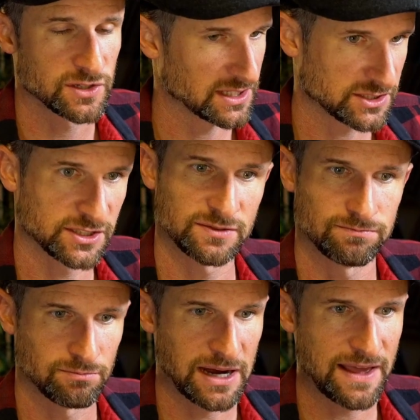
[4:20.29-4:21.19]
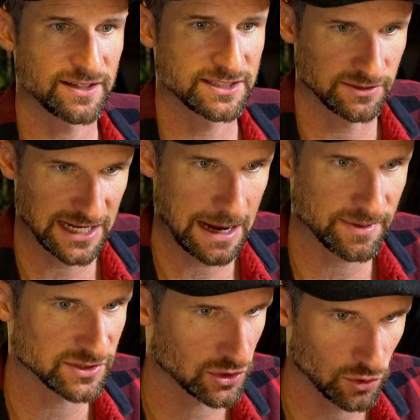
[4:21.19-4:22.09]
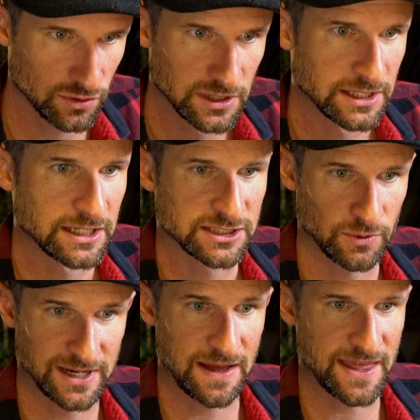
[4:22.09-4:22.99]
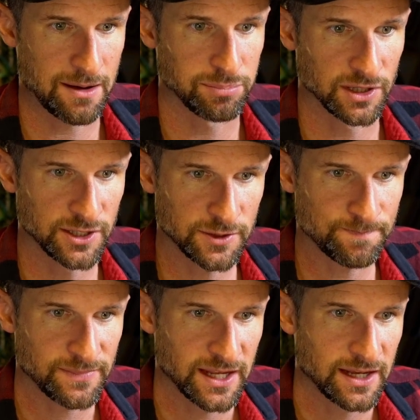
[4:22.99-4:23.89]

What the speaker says: So let's just buy this, see what happens. Cool. So we got that bloom.